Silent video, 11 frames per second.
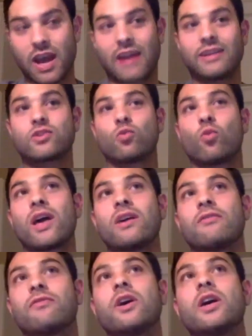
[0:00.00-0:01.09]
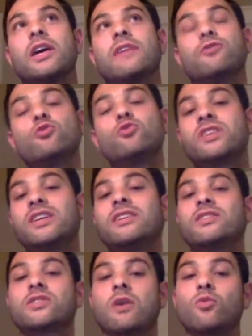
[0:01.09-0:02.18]
And it's a way of, if you
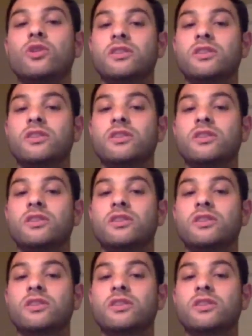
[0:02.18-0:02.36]
teach someone